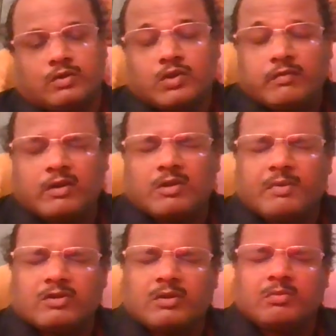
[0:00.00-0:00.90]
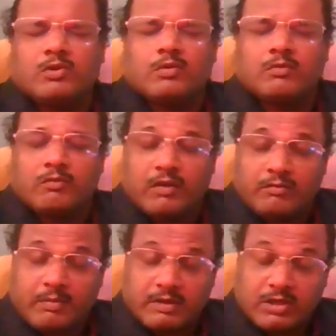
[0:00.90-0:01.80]
So one of the person
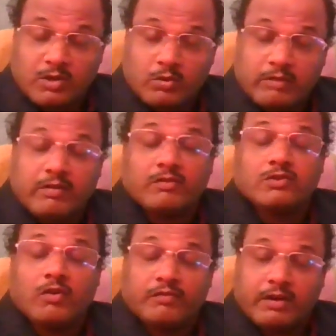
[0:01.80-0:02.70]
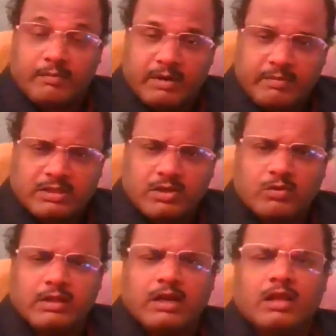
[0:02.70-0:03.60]
told, one of the software company person
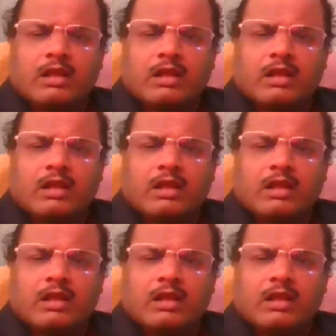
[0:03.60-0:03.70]
told that